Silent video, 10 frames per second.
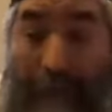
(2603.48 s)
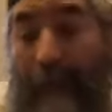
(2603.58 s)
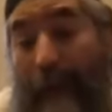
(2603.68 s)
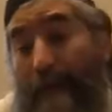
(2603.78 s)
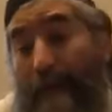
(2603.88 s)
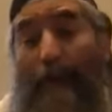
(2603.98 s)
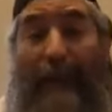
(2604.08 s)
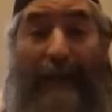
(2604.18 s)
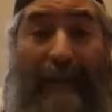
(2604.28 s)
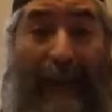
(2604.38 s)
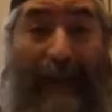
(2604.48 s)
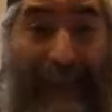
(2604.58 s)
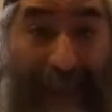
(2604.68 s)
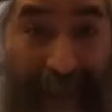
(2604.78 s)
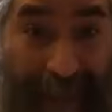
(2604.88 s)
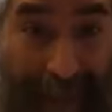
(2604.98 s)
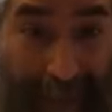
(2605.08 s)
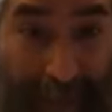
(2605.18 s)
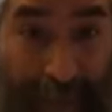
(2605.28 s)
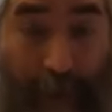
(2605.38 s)
if you're like the
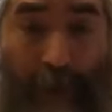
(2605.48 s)
Ayal